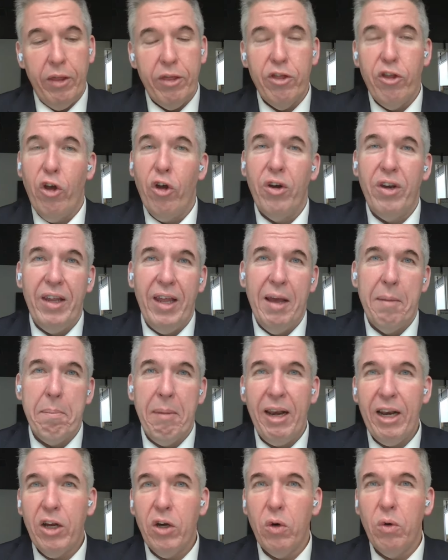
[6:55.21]
third year
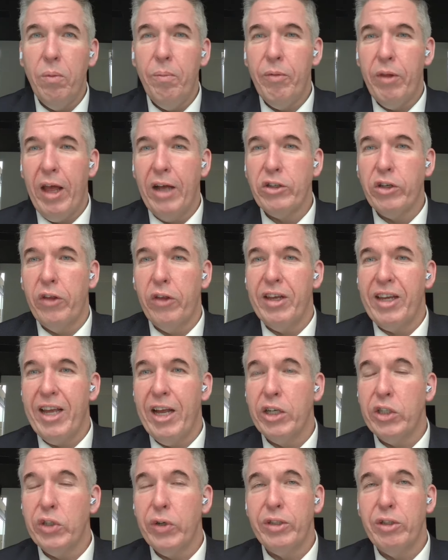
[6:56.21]
medical outside the
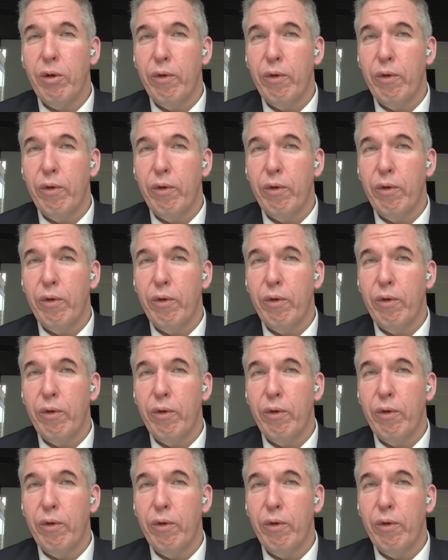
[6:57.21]
country,